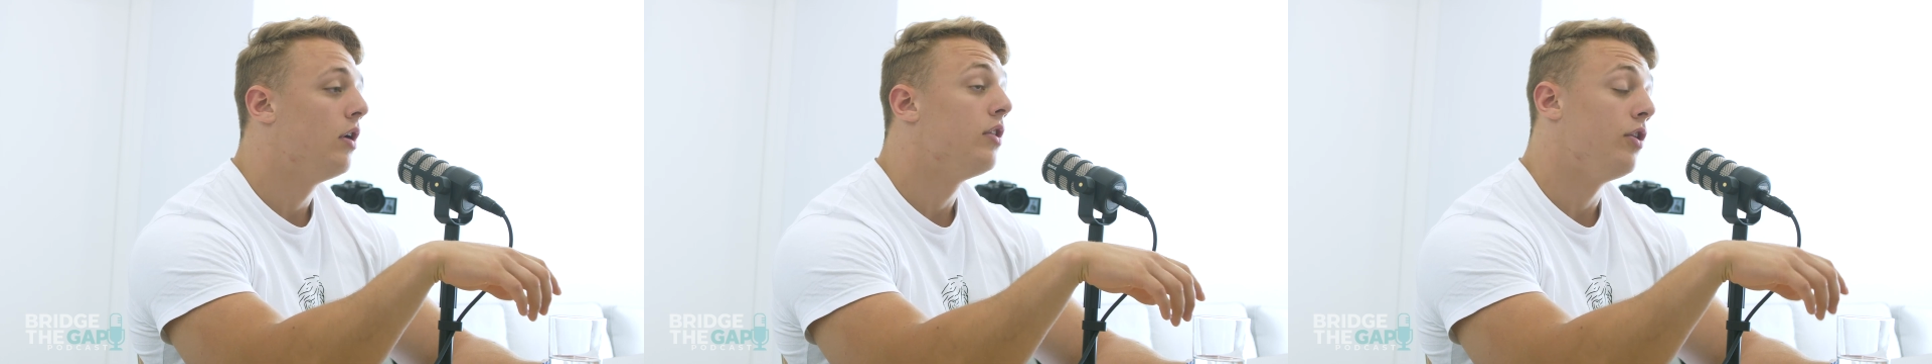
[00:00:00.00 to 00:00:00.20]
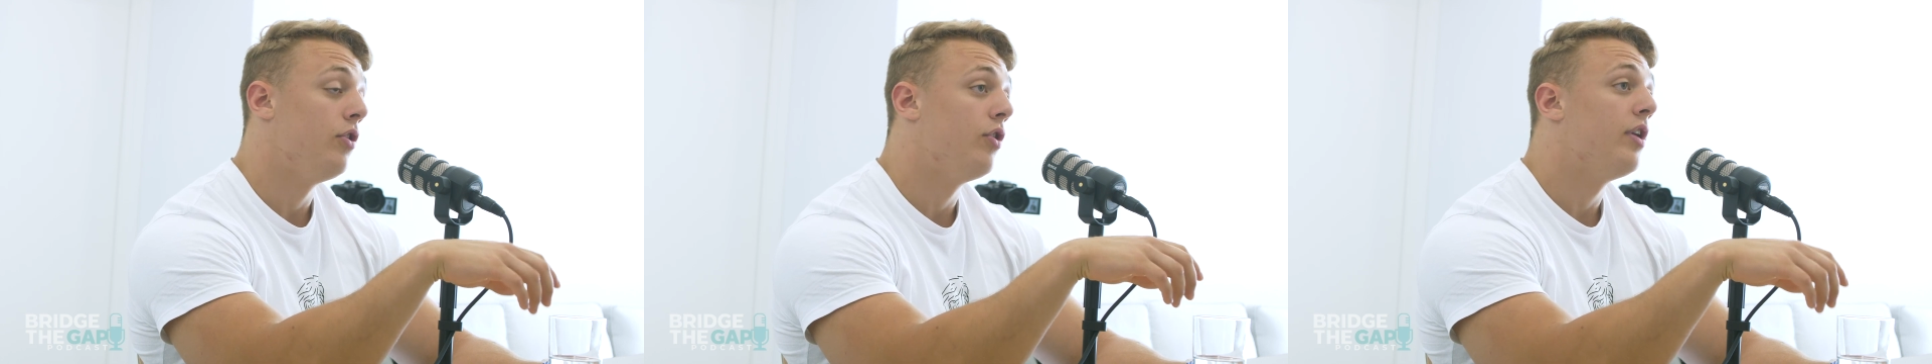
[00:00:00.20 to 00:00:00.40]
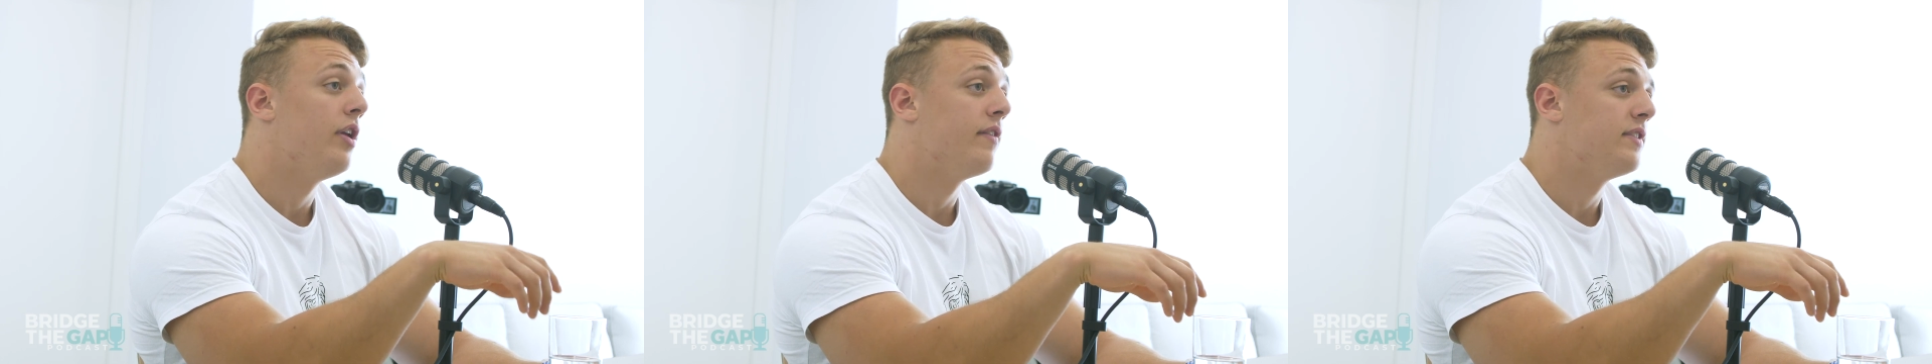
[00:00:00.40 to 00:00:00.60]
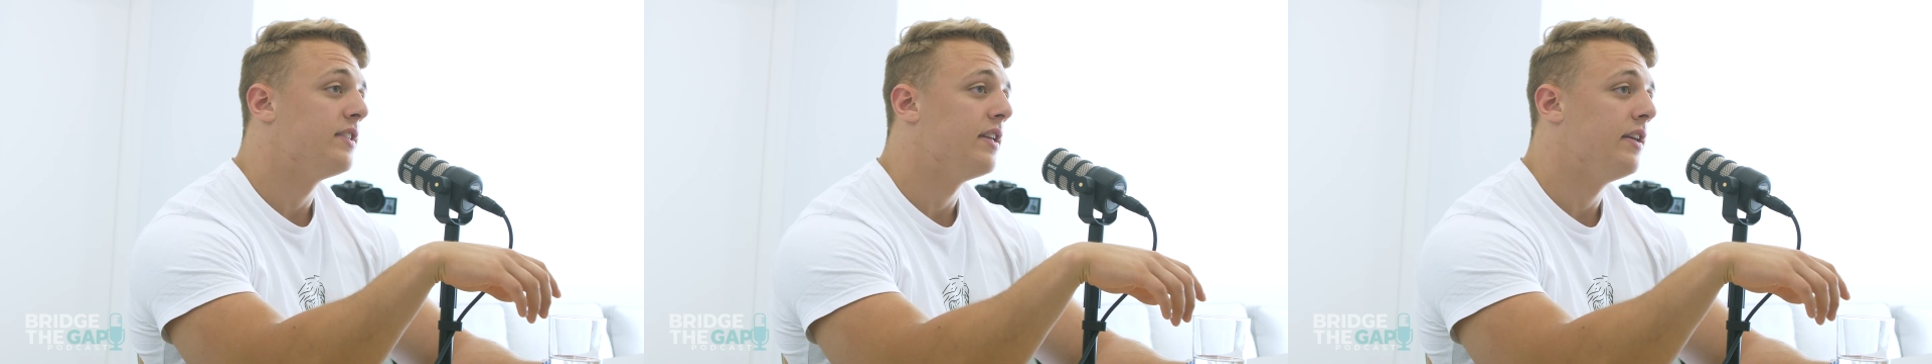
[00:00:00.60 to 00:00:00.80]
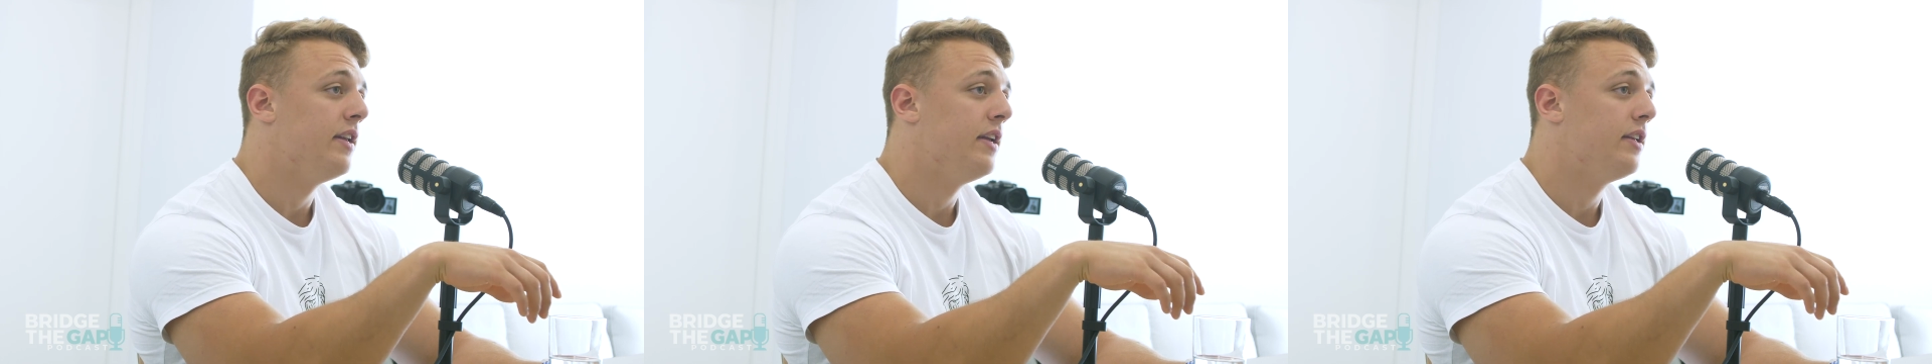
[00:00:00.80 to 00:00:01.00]
the Uni of
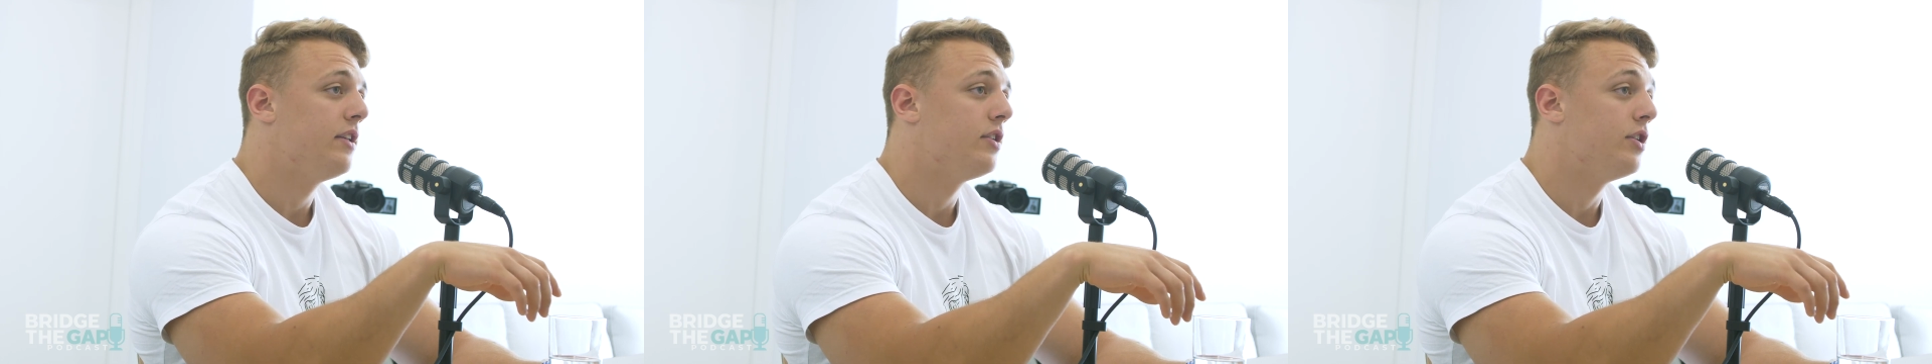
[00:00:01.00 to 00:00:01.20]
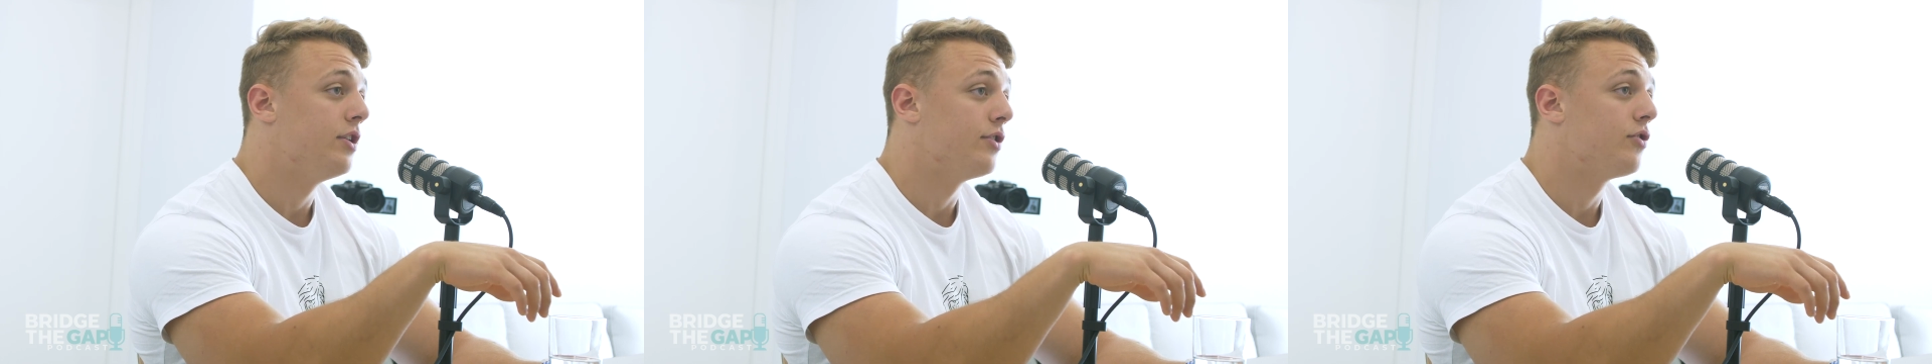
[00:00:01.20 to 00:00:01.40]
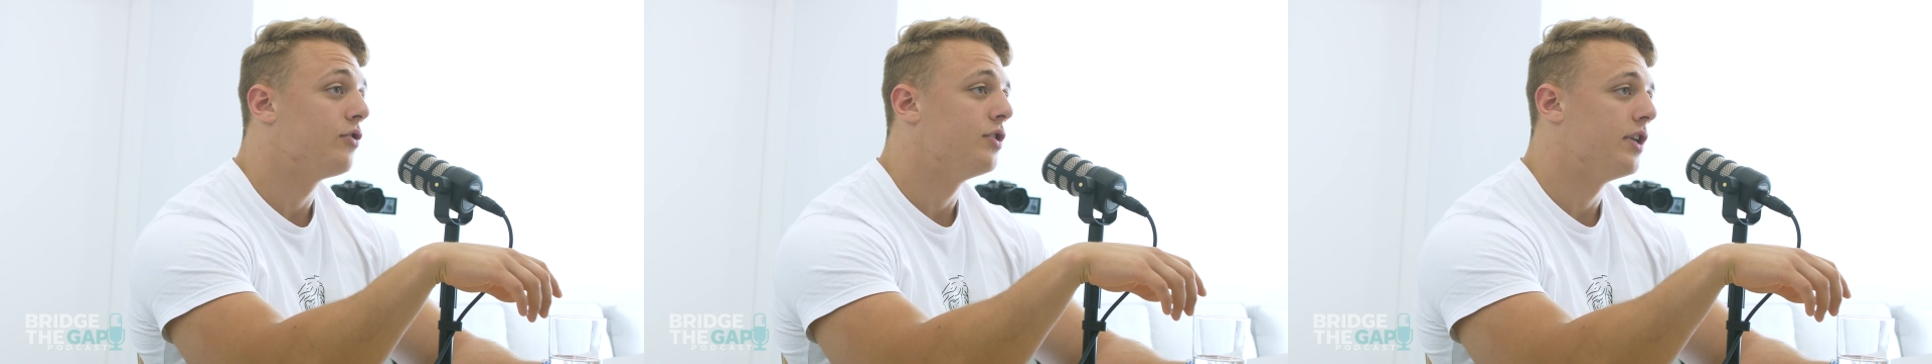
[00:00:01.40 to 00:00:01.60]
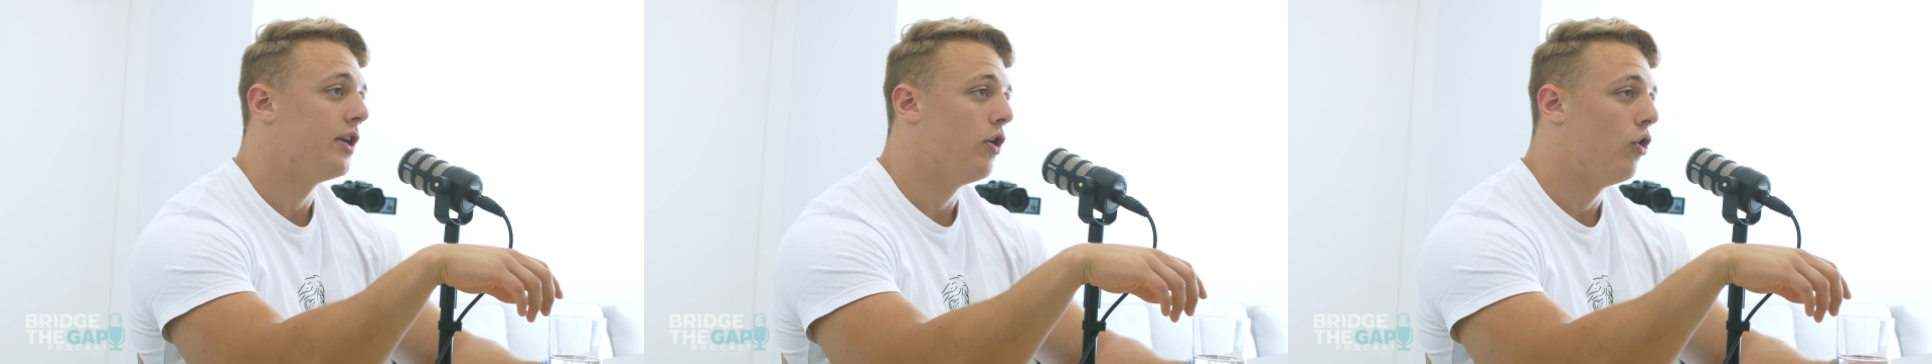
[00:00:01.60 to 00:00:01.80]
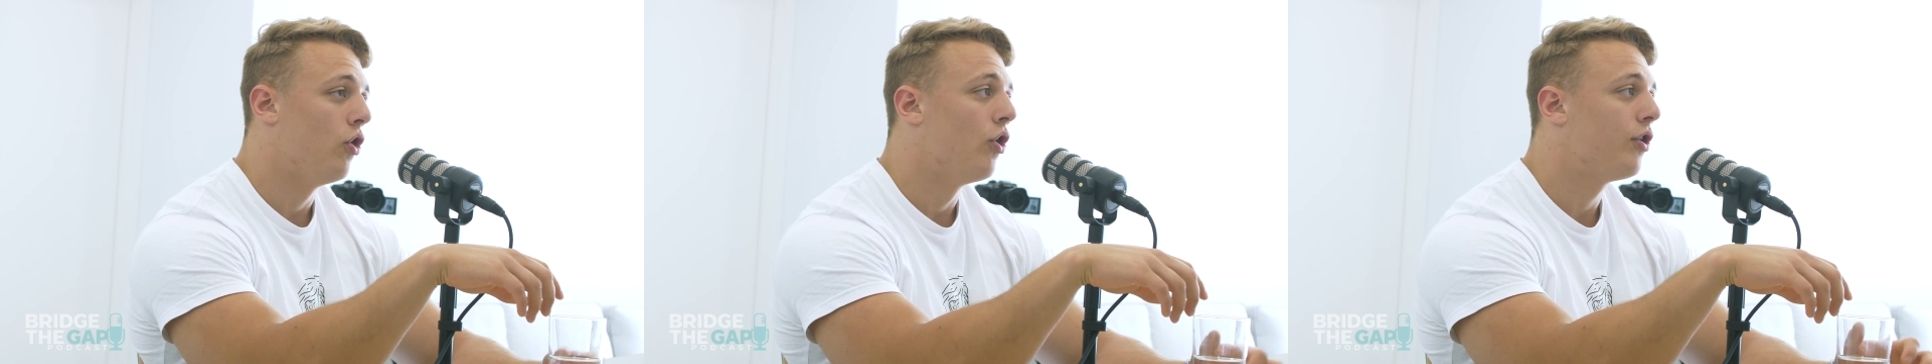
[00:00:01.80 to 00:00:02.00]
Sydney just because
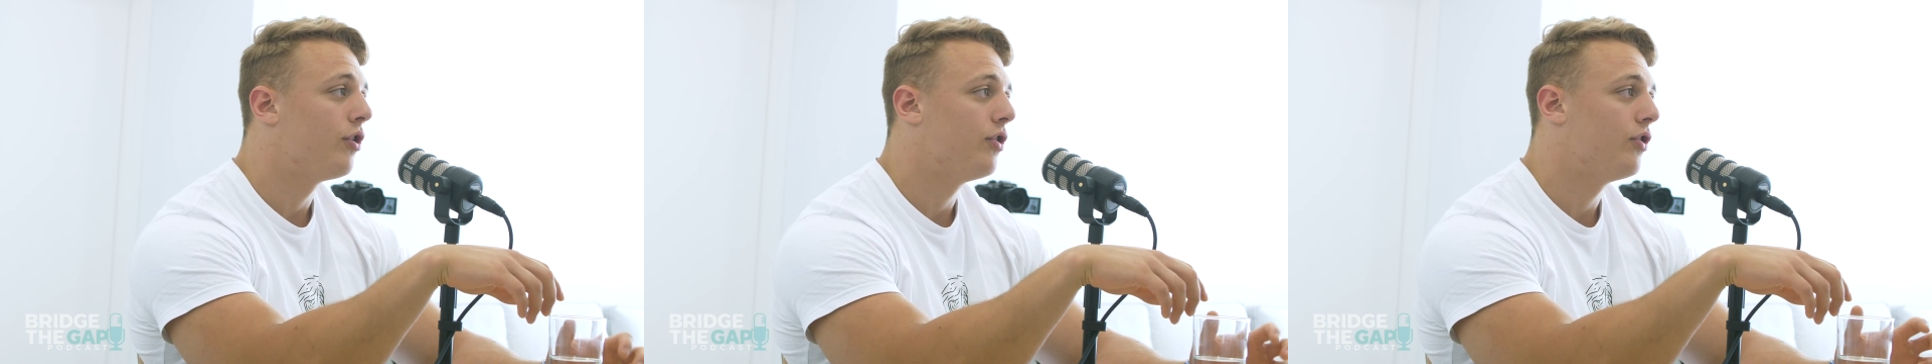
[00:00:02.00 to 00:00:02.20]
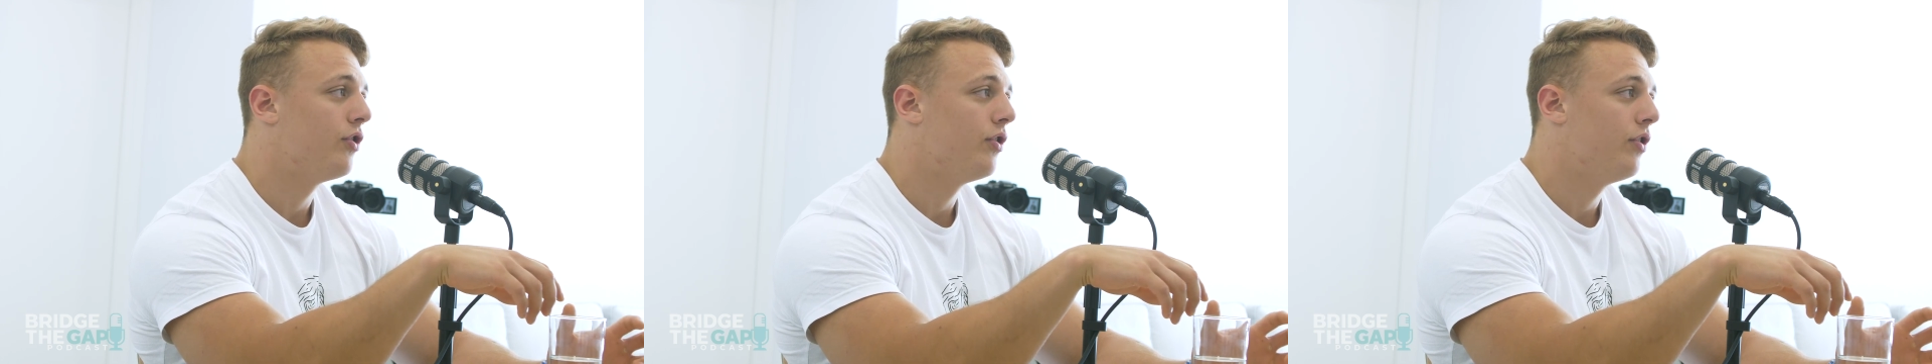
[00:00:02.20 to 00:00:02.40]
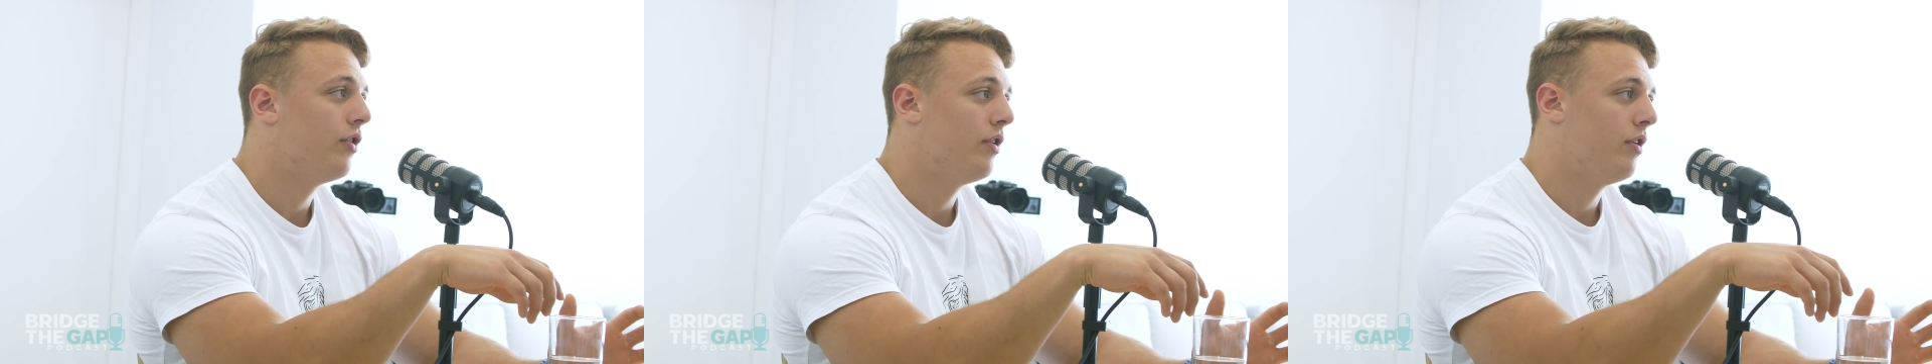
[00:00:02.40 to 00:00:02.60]
it looked